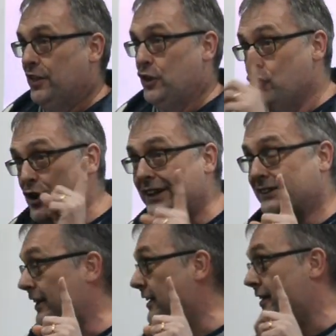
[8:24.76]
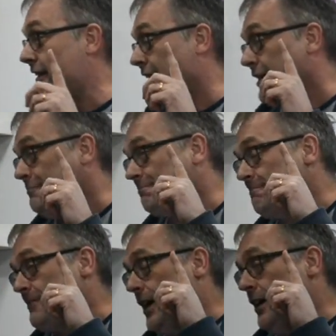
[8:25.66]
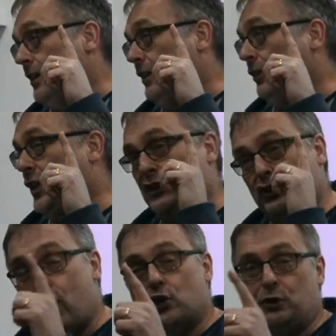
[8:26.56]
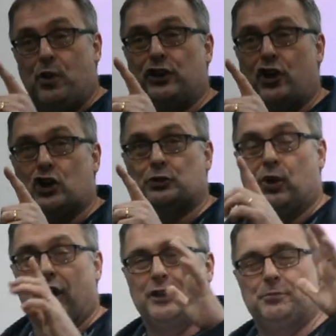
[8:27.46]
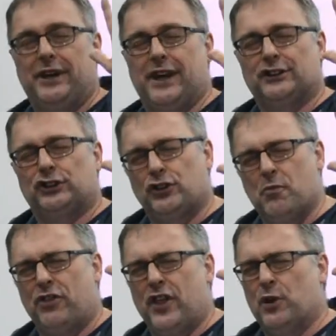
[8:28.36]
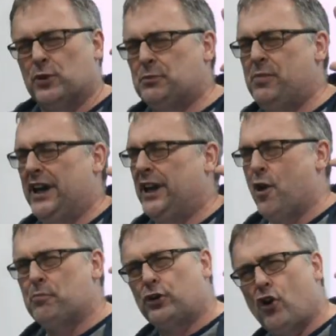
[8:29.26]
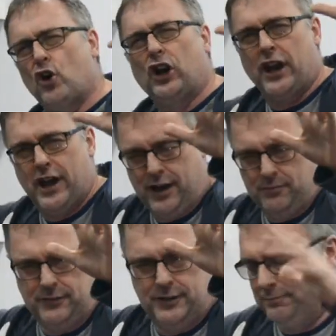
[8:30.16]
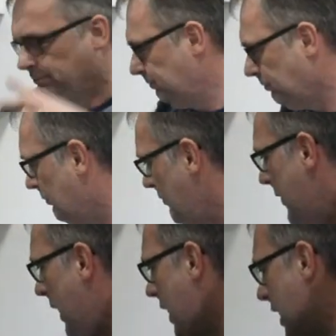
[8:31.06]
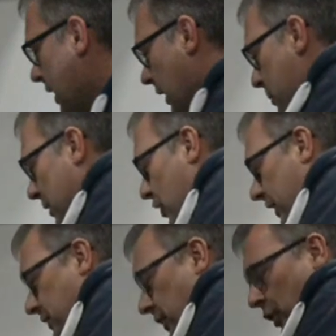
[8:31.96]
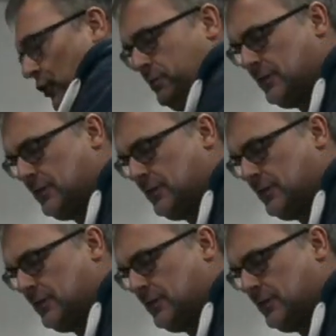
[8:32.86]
The reason they chose the word gospel is because something was being proclaimed. Let me read to you